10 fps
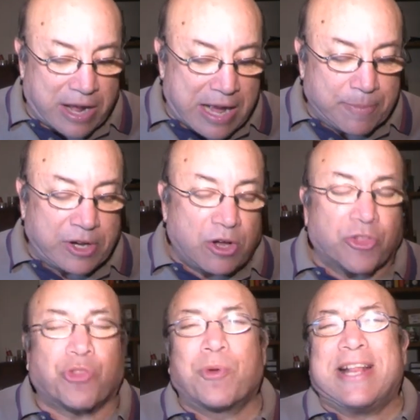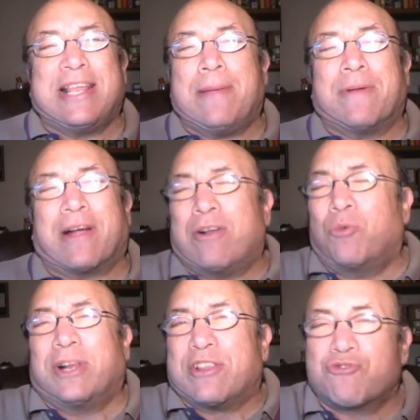I'm going to go 3 deep here. I
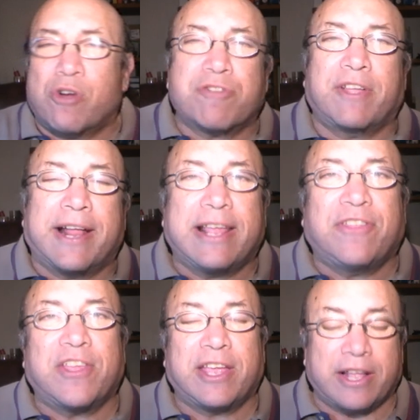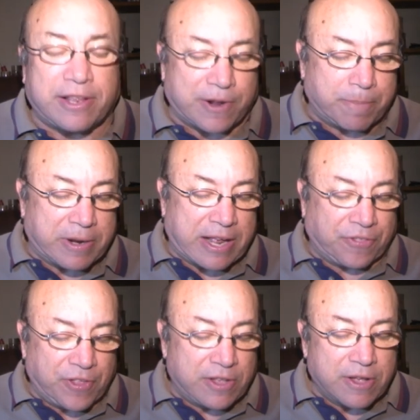don't really trust anything in here, but I
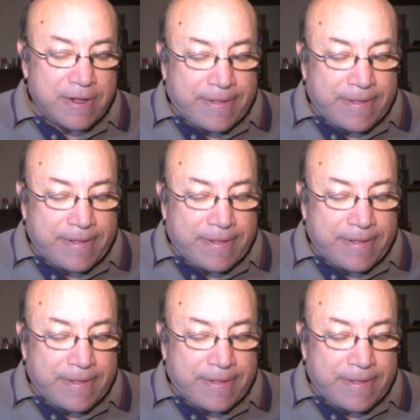think